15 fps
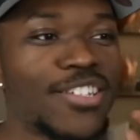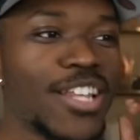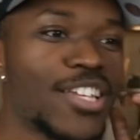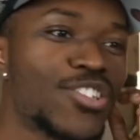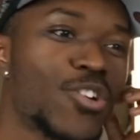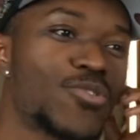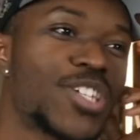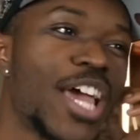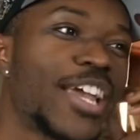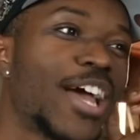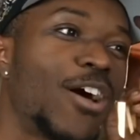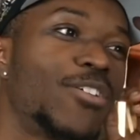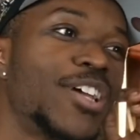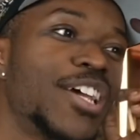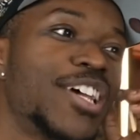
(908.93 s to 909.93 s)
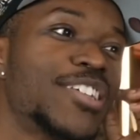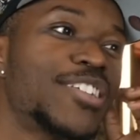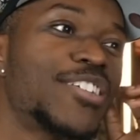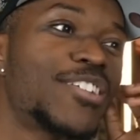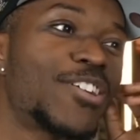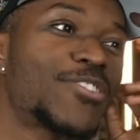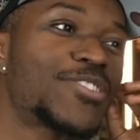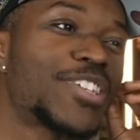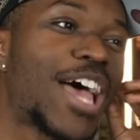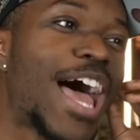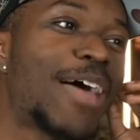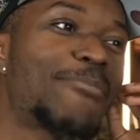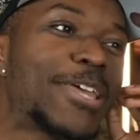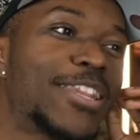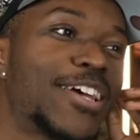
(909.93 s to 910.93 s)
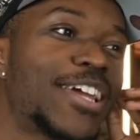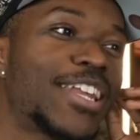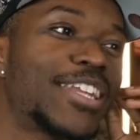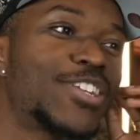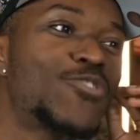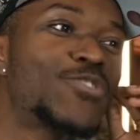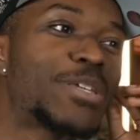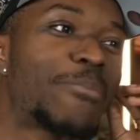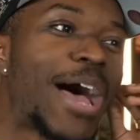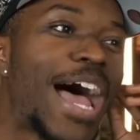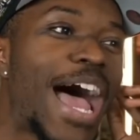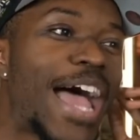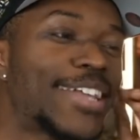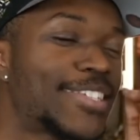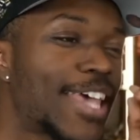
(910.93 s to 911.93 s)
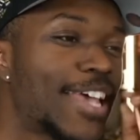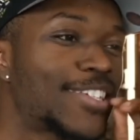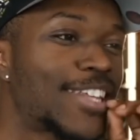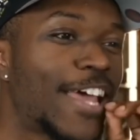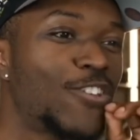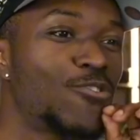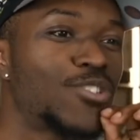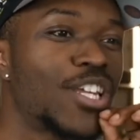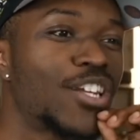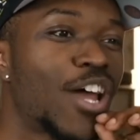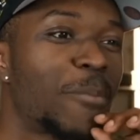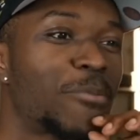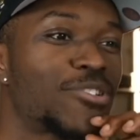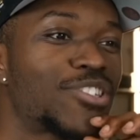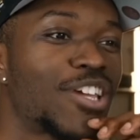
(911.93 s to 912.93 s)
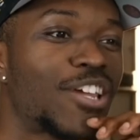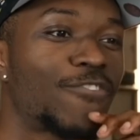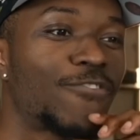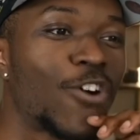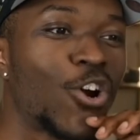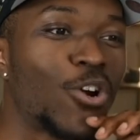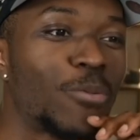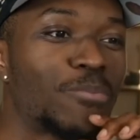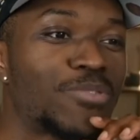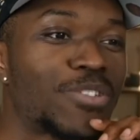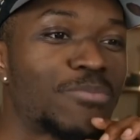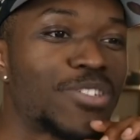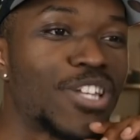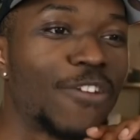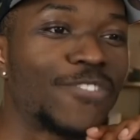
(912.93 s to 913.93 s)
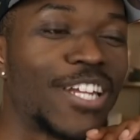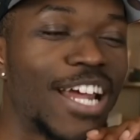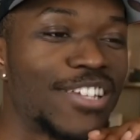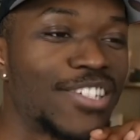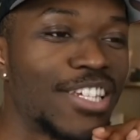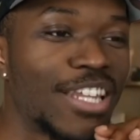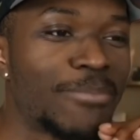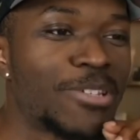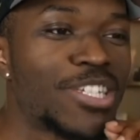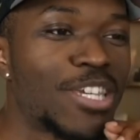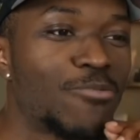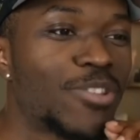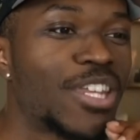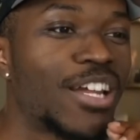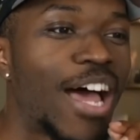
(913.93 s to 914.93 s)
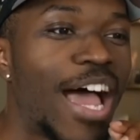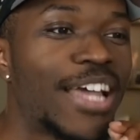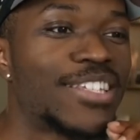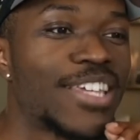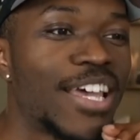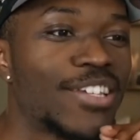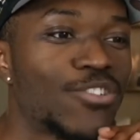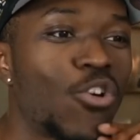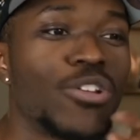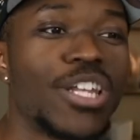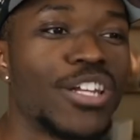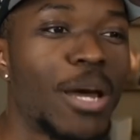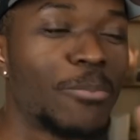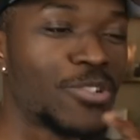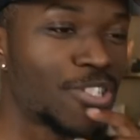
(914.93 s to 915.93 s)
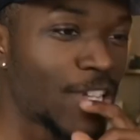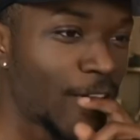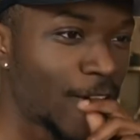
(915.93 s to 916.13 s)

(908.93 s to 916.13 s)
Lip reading: Let's go check out. You know, so I'll be looking, using my eye test, and I use the numbers to confirm some stuff that I see. Let me see what the eye test or the numbers